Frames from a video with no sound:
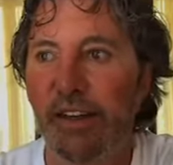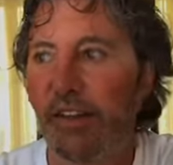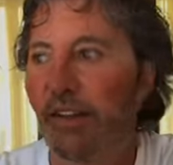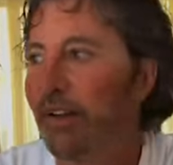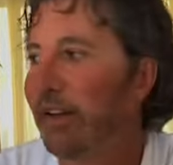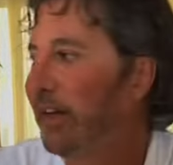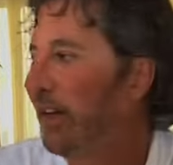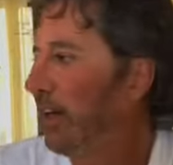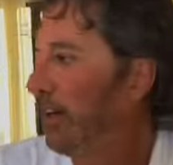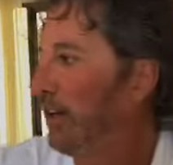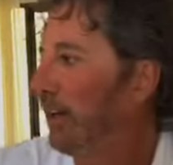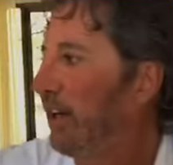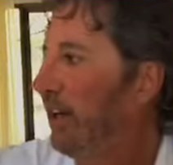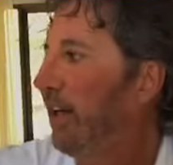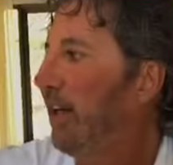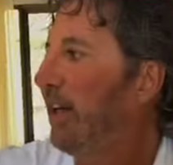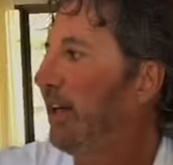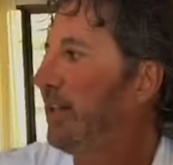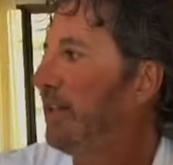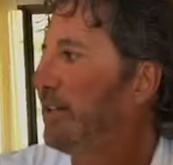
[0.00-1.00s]
Look at your
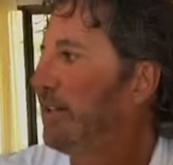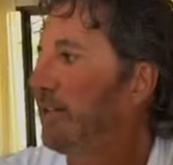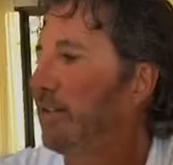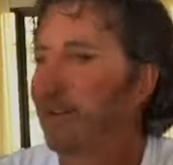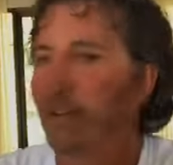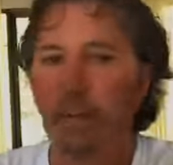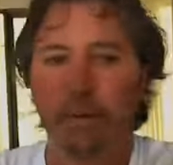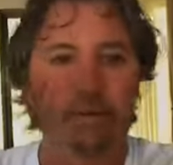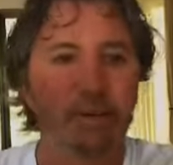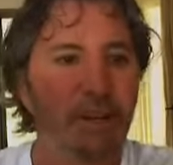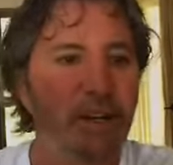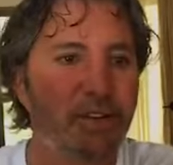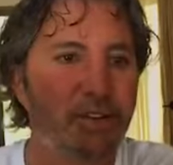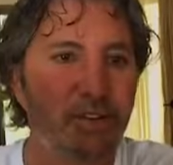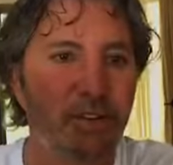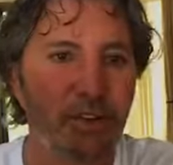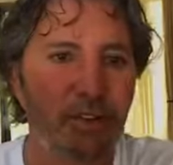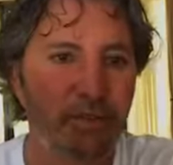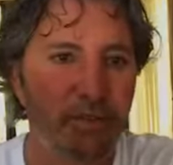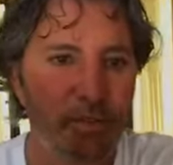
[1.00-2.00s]
kids. Look at a
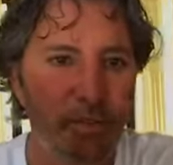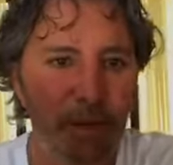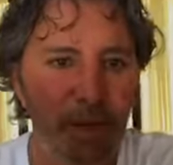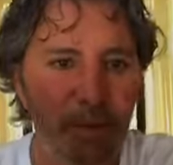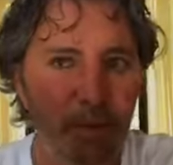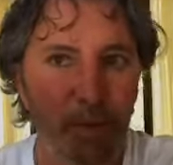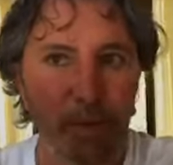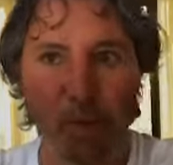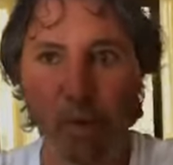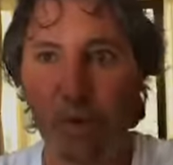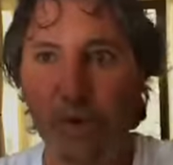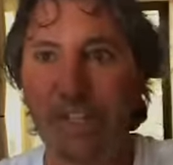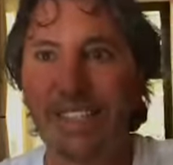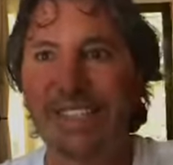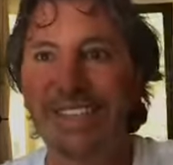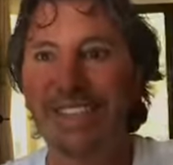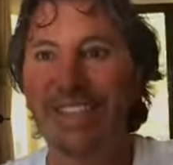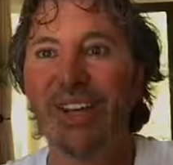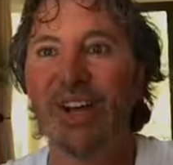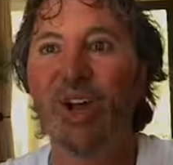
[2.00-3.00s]
picture of the people who are
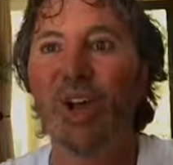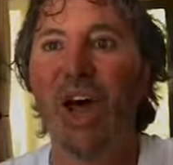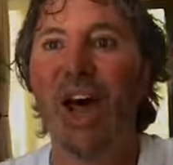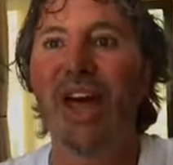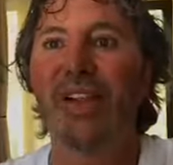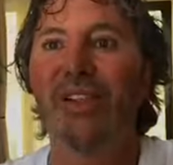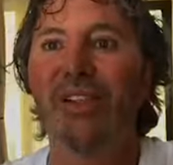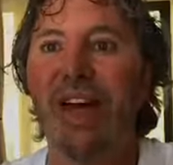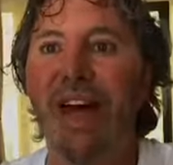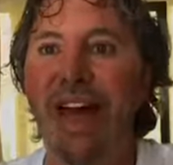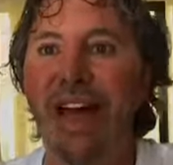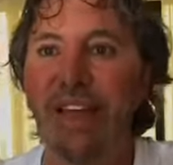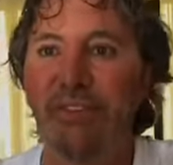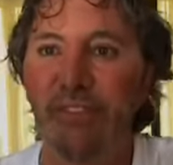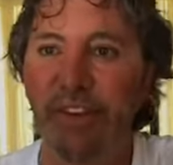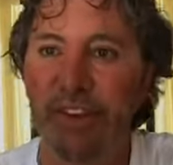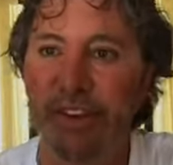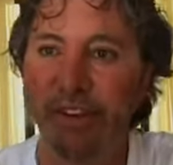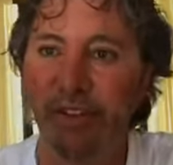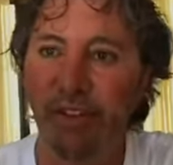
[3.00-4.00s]
still alive
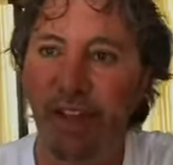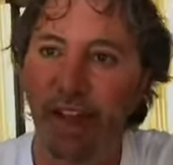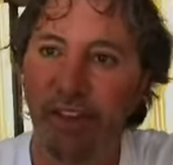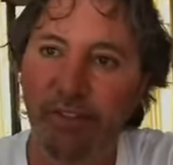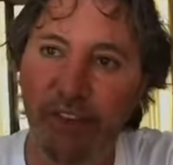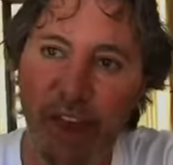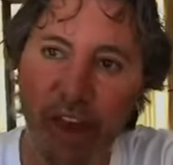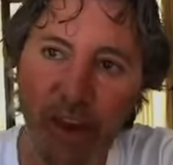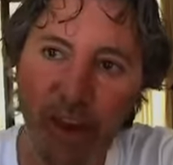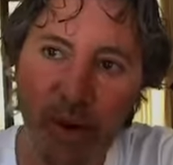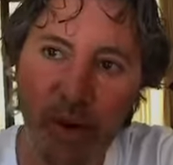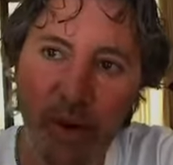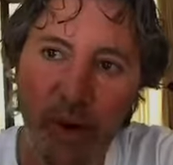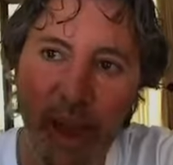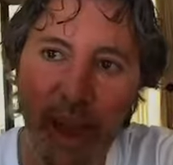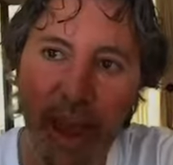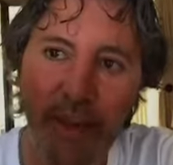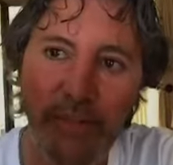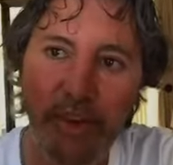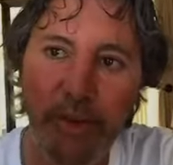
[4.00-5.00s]
in your life, who
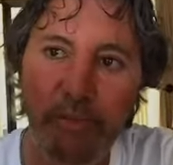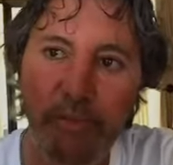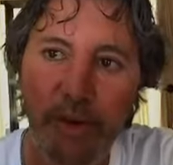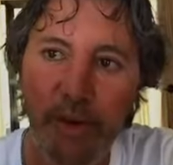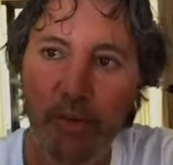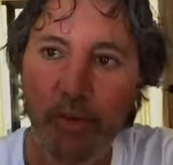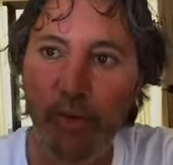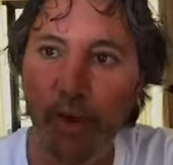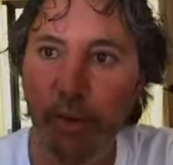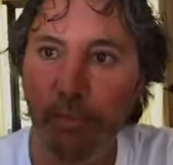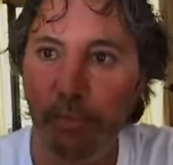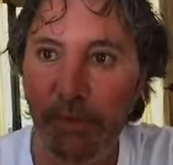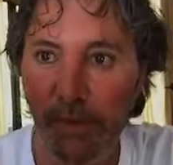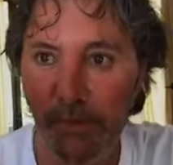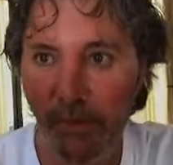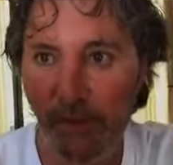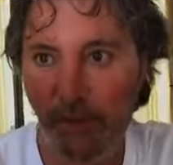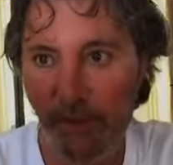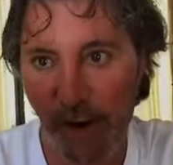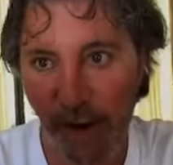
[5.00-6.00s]
haven't been ripped
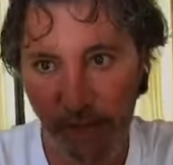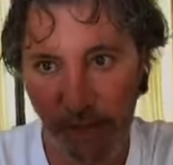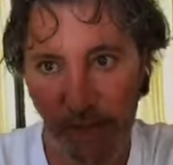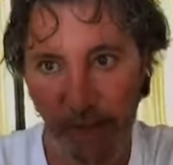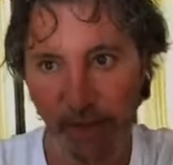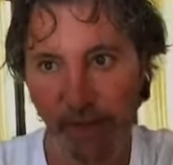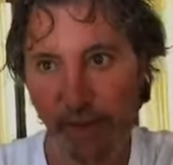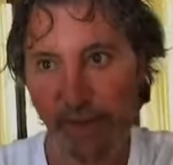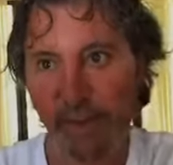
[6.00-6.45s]
from you.